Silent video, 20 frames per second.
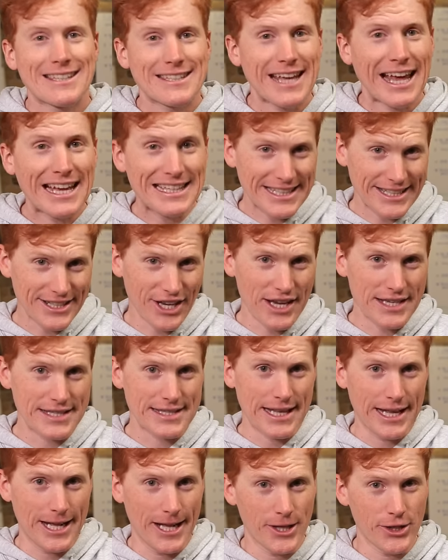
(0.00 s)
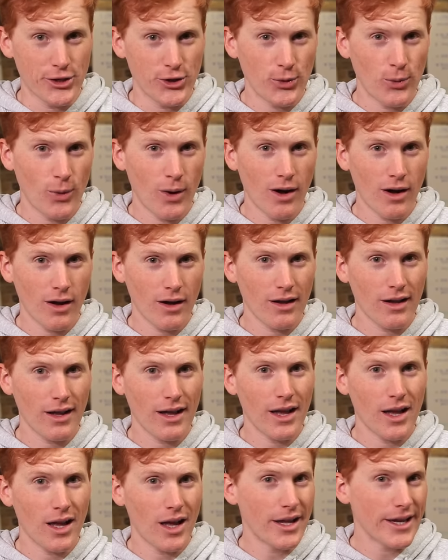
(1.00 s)
Casey Neistat, you are
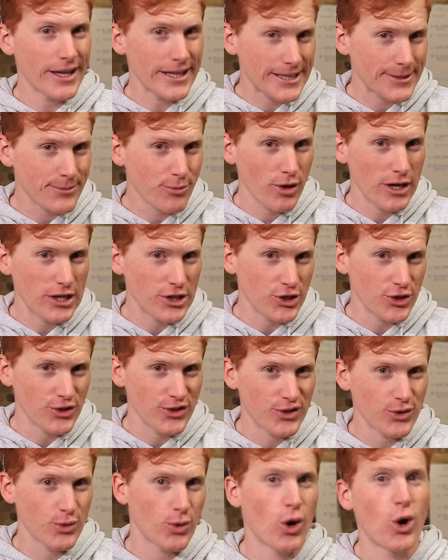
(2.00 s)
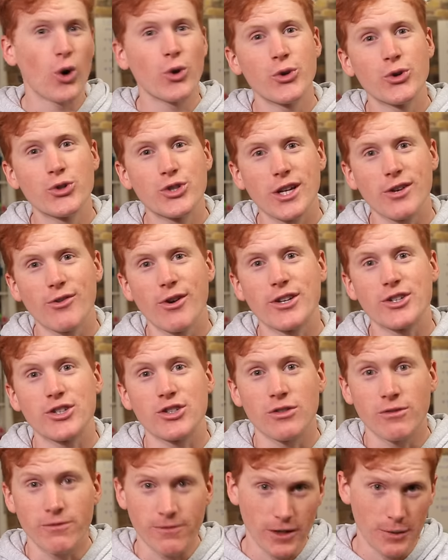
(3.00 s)
an inspiration to a whole new
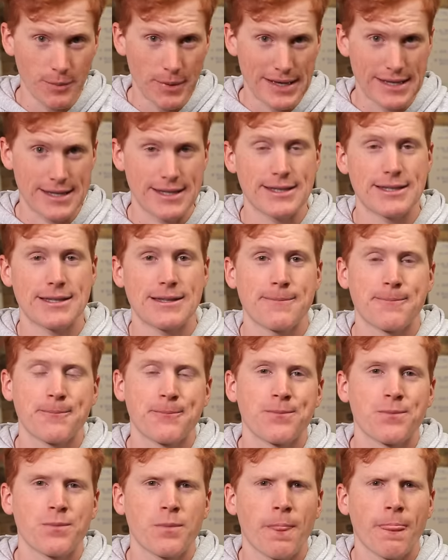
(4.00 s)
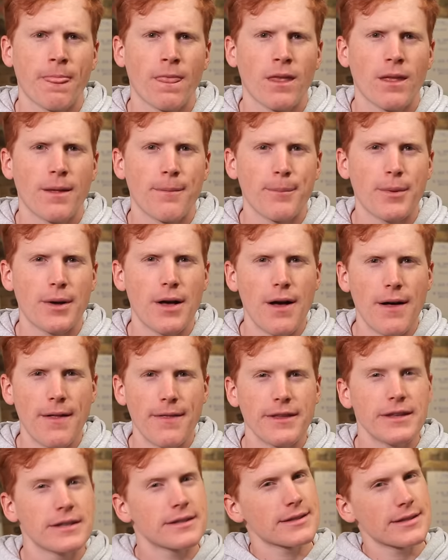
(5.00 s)
generation of filmmakers.
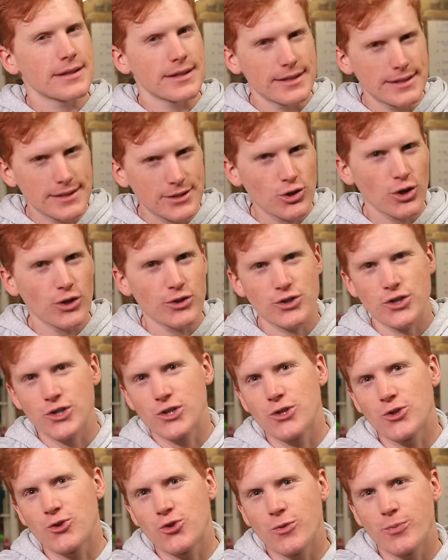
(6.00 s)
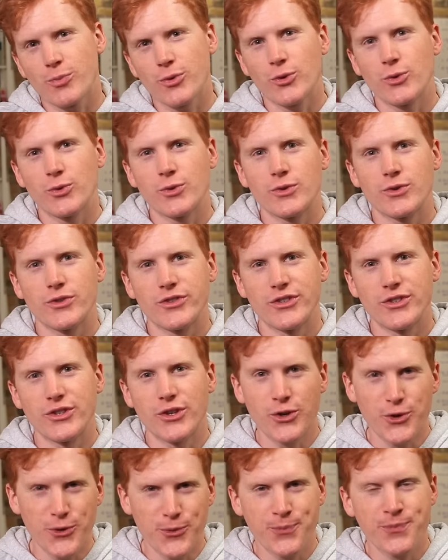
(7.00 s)
But this is not just a tribute to
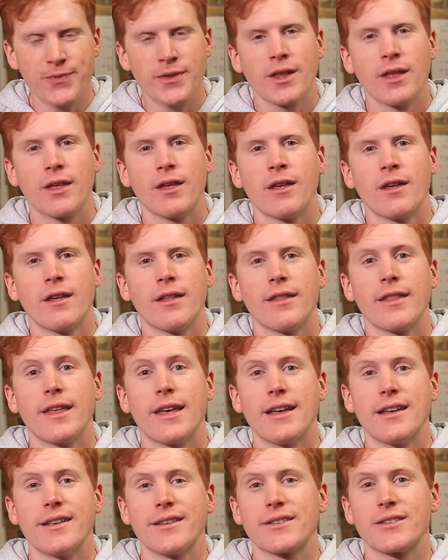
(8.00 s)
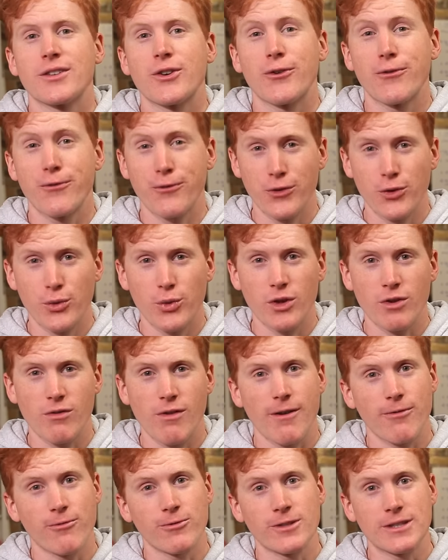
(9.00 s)
you. There's a few other
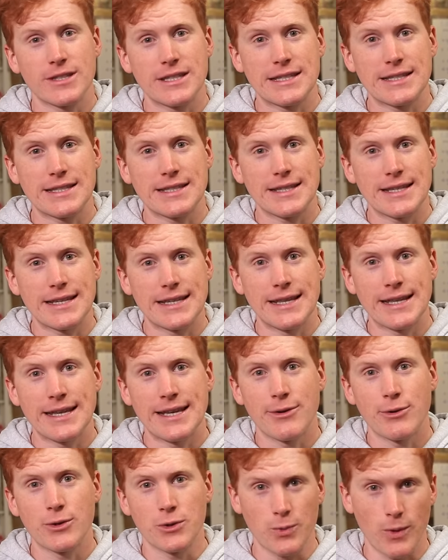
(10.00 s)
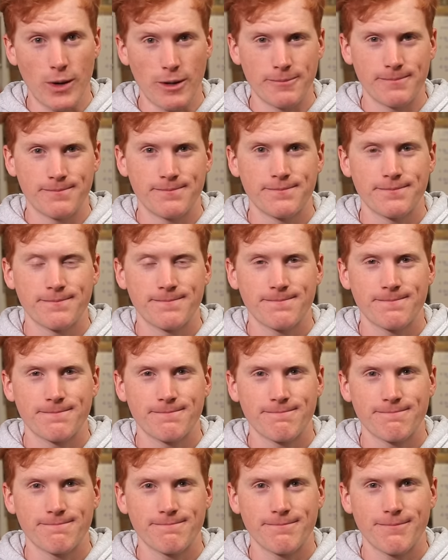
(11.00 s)
references in here as well.
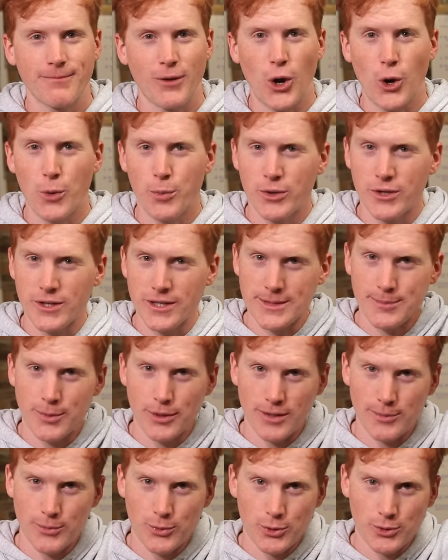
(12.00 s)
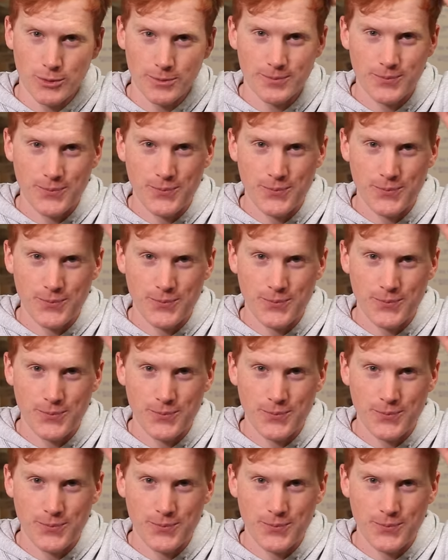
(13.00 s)
I hope you can spot them all.